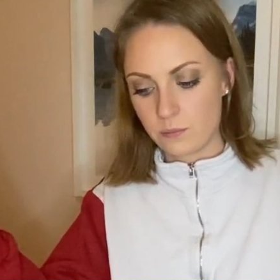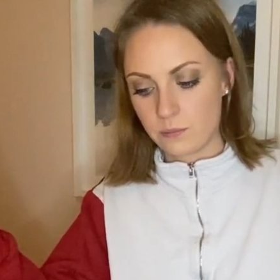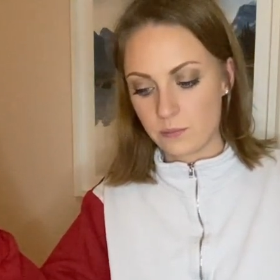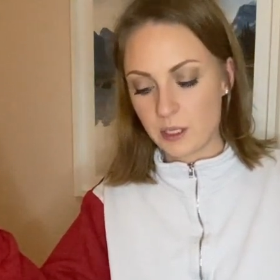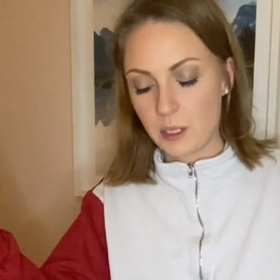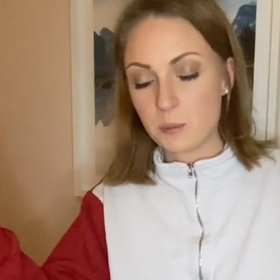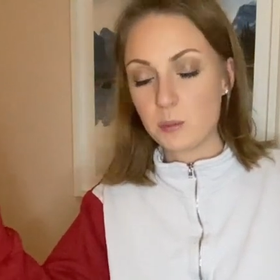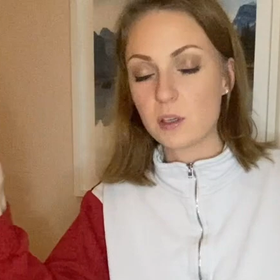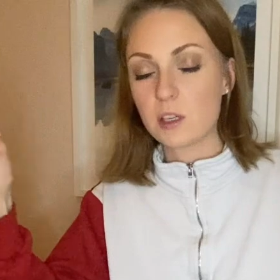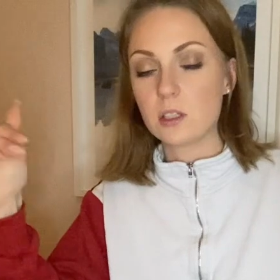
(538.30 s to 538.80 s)

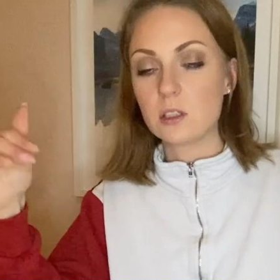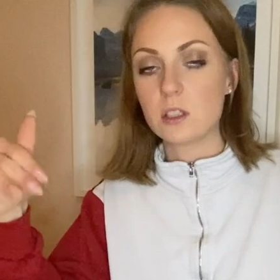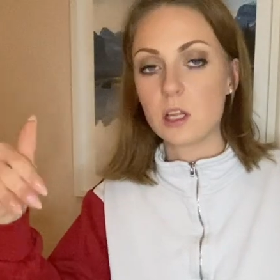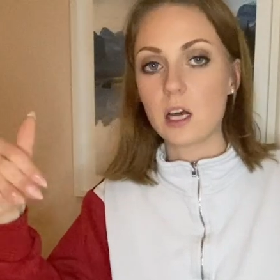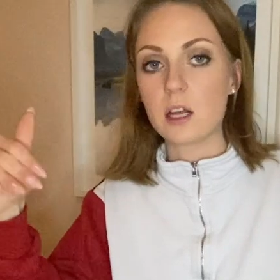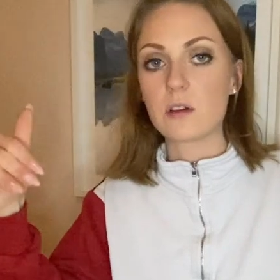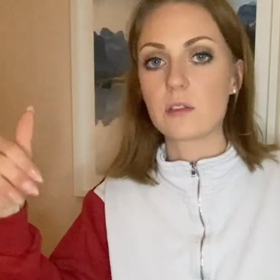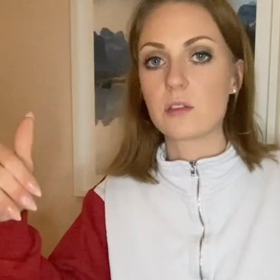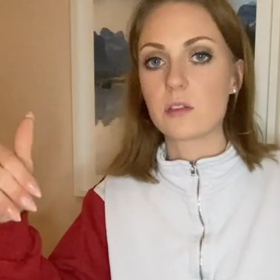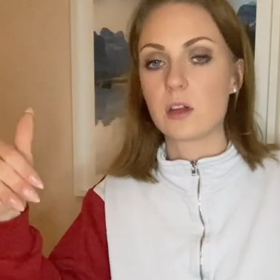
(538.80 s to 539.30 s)
They put a
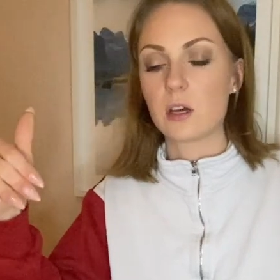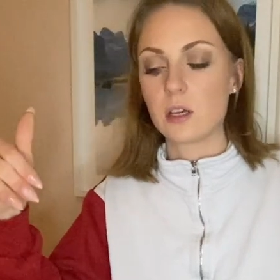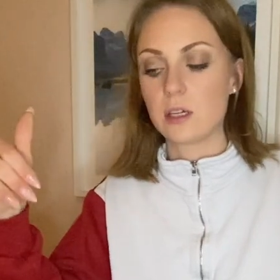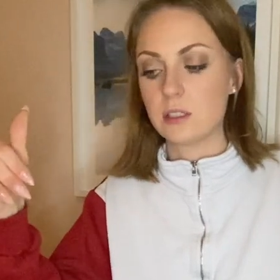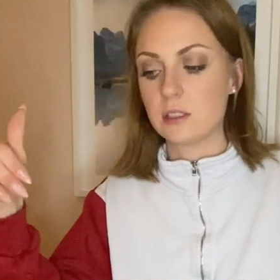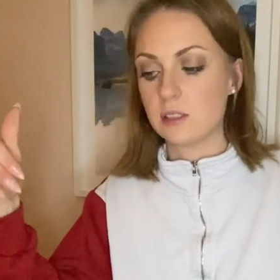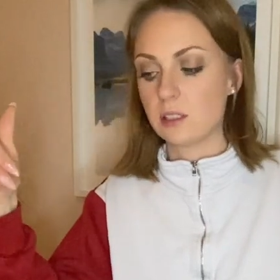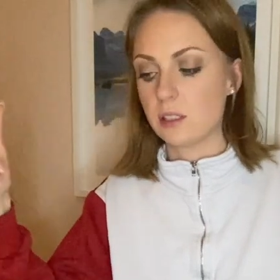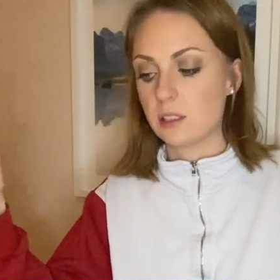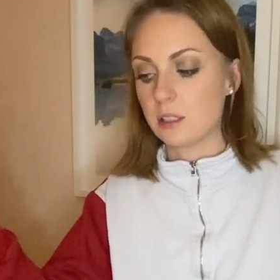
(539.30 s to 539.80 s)
lot of thought
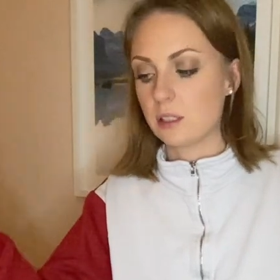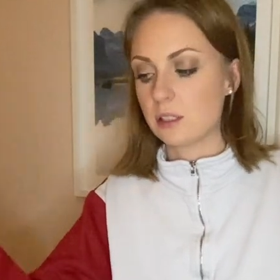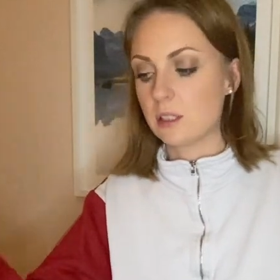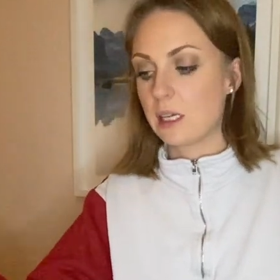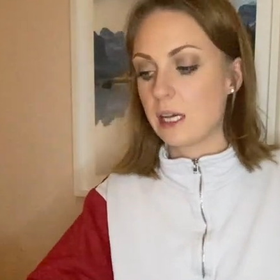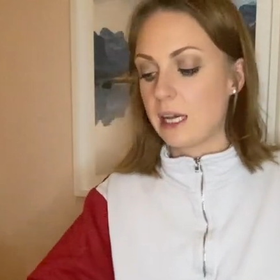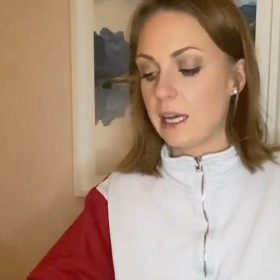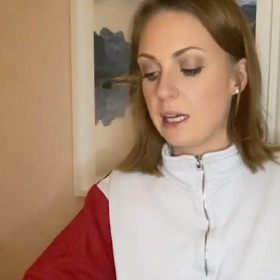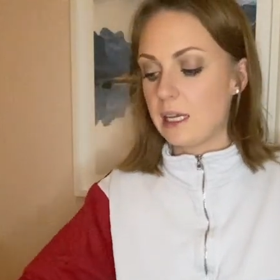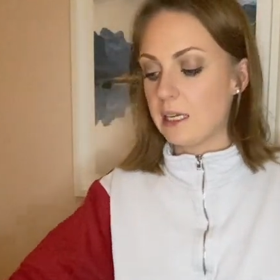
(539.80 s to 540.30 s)
into this,
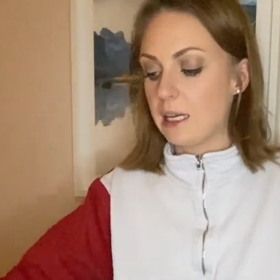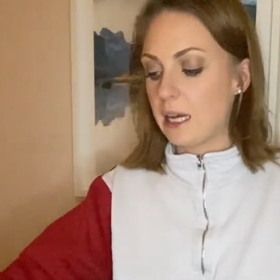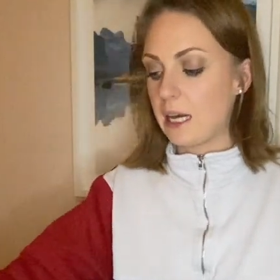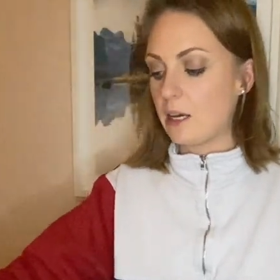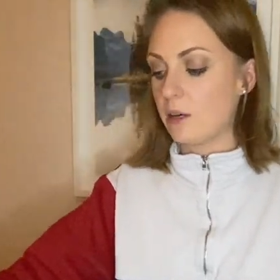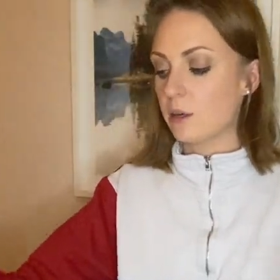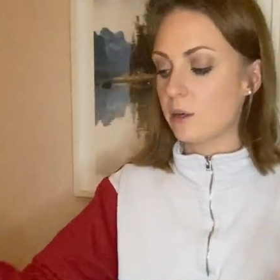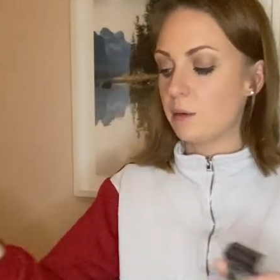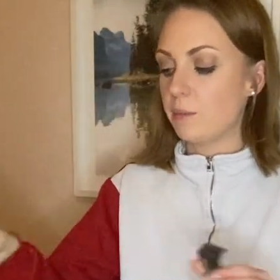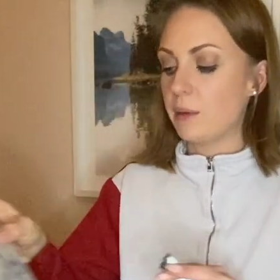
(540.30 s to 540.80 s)
into
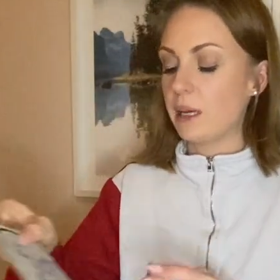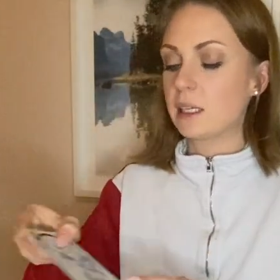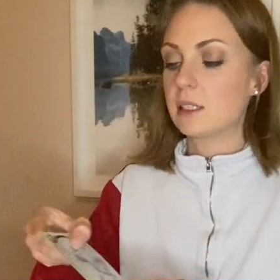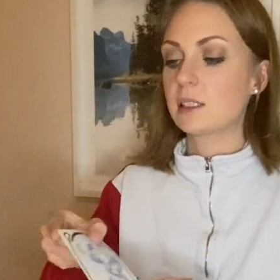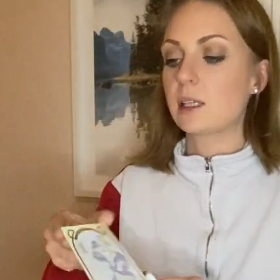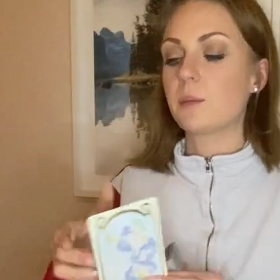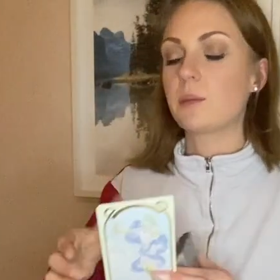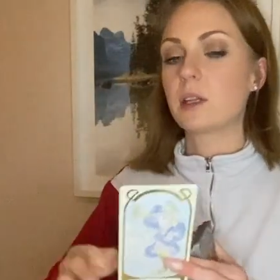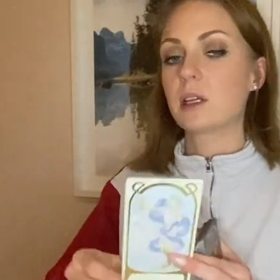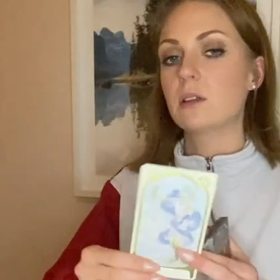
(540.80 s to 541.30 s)
how to make
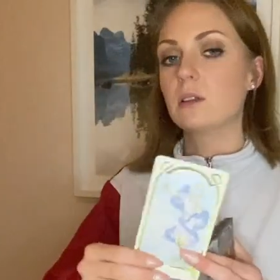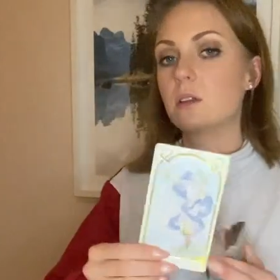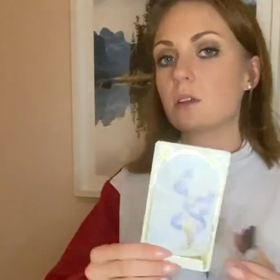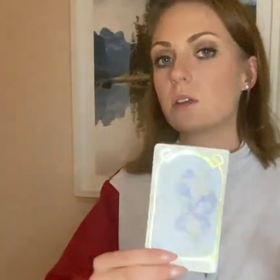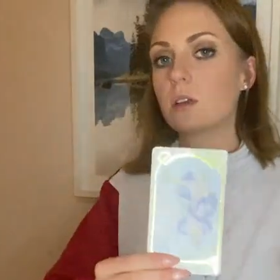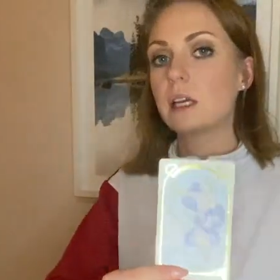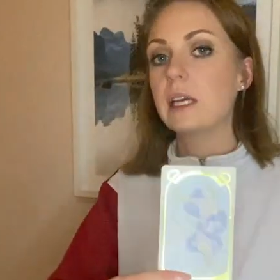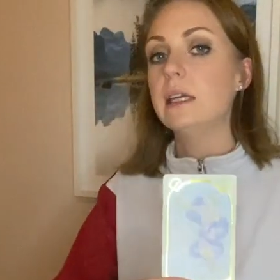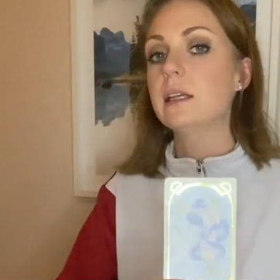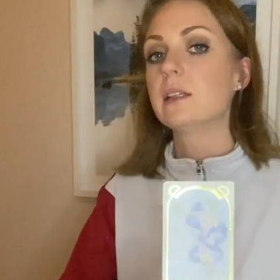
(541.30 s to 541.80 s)
something
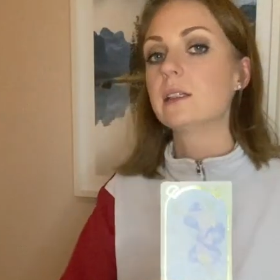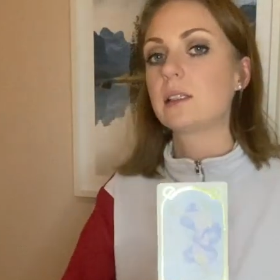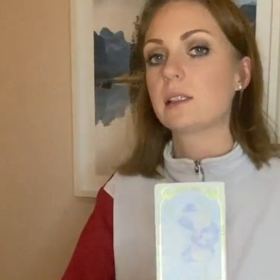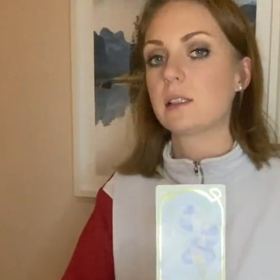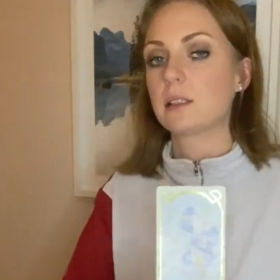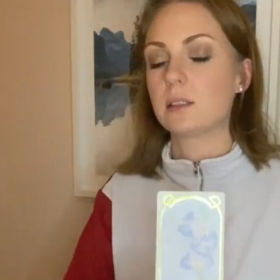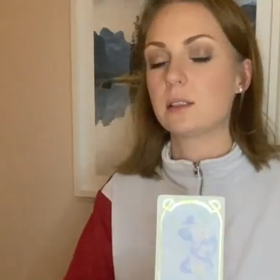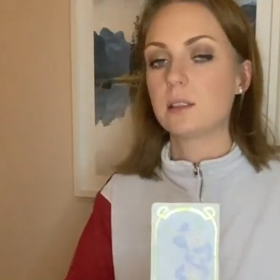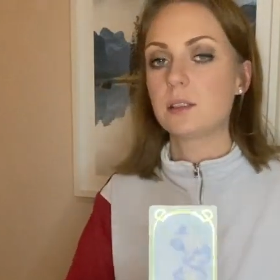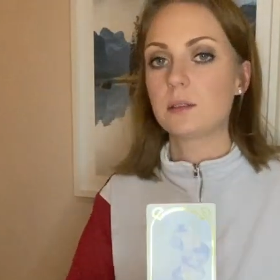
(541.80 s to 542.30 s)
look
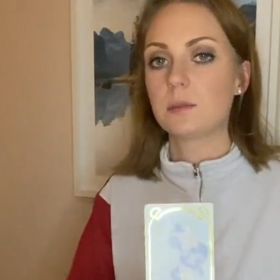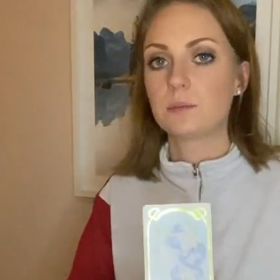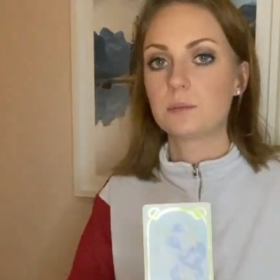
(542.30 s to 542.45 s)
innocent.